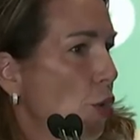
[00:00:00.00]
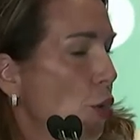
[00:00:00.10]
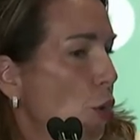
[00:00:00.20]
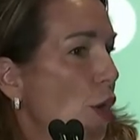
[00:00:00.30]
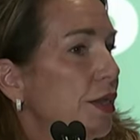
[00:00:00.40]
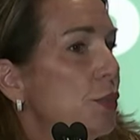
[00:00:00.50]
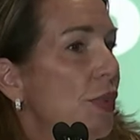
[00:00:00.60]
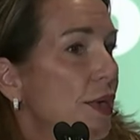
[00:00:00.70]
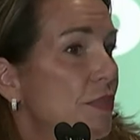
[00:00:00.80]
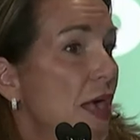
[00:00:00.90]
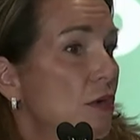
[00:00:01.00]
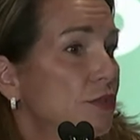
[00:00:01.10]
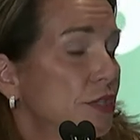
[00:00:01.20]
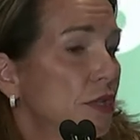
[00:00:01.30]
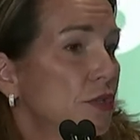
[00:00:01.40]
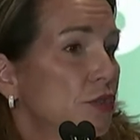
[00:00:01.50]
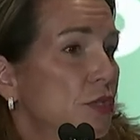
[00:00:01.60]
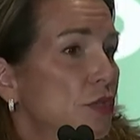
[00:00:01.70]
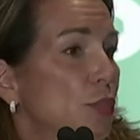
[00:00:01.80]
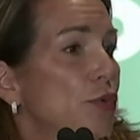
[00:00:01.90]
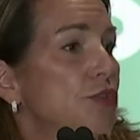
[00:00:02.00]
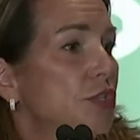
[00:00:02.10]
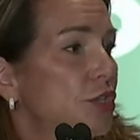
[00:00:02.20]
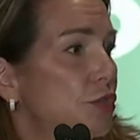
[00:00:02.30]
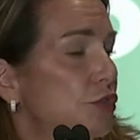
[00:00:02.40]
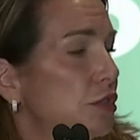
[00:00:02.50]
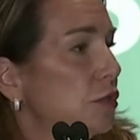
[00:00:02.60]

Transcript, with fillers: What about the persecution